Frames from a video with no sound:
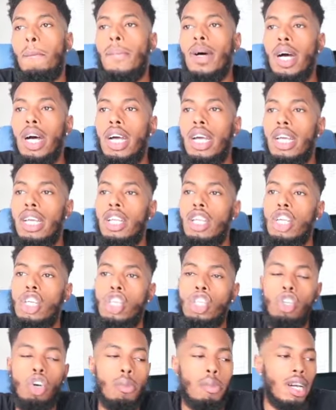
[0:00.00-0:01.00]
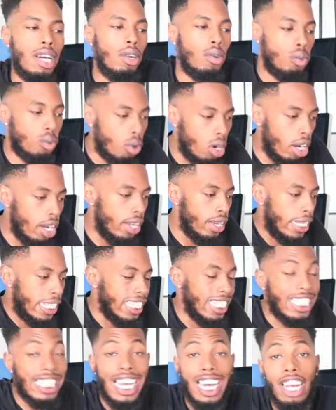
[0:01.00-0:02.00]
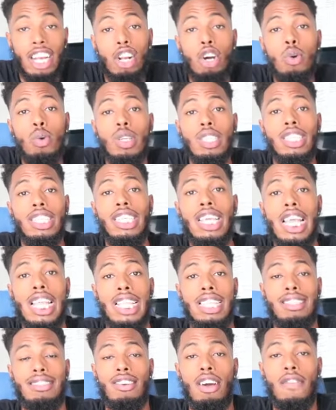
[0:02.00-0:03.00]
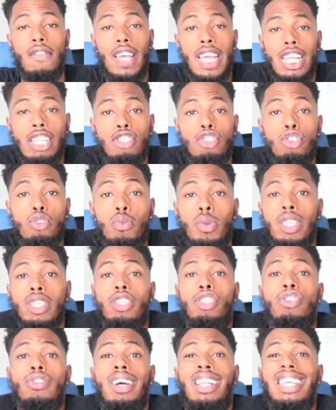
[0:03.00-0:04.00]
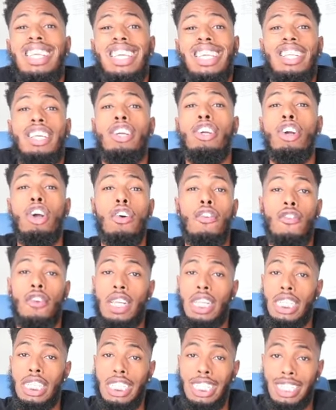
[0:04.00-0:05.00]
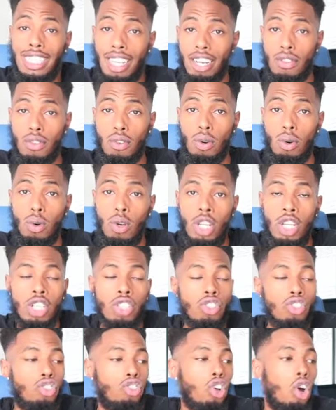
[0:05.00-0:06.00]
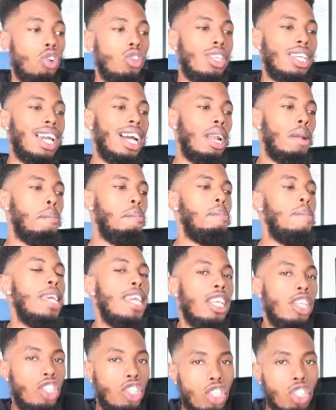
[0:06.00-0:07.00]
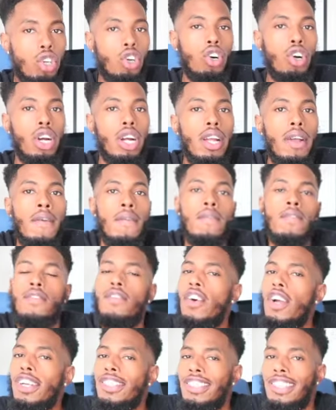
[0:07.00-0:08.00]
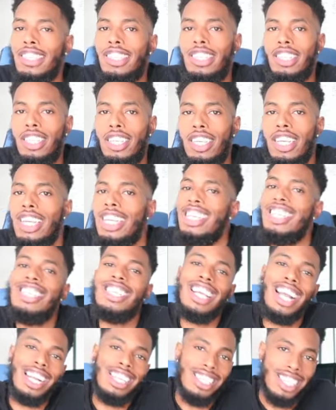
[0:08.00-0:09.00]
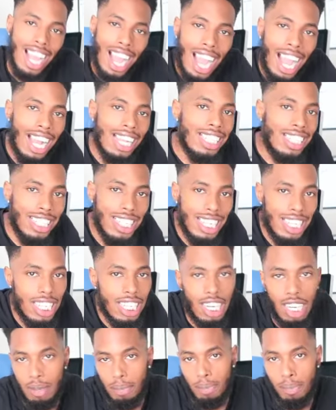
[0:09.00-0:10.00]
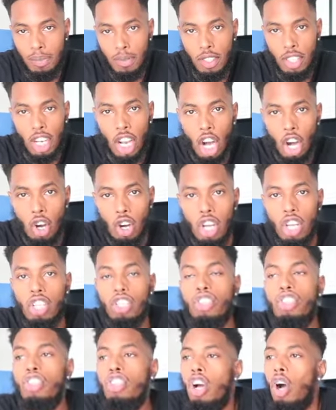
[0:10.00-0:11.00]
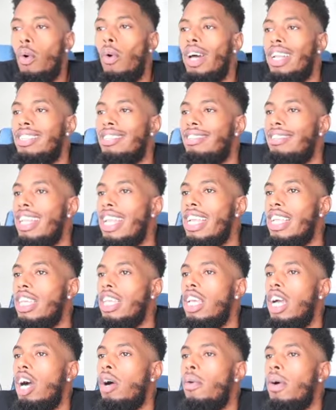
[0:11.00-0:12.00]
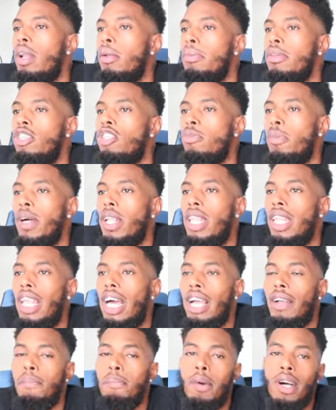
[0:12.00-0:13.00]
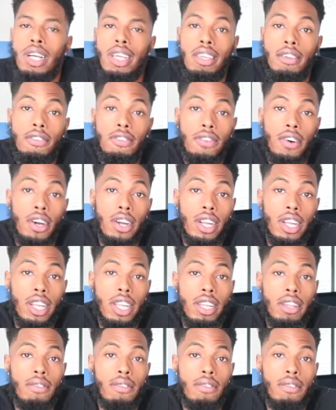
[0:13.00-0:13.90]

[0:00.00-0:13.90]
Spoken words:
But no matter what, you gotta know what you're getting yourself into when you're trying to get a girlfriend in general. So you gotta make sure first that you got your hygiene up, you know? You don't wanna stink, you don't wanna be smelling like monkey fart.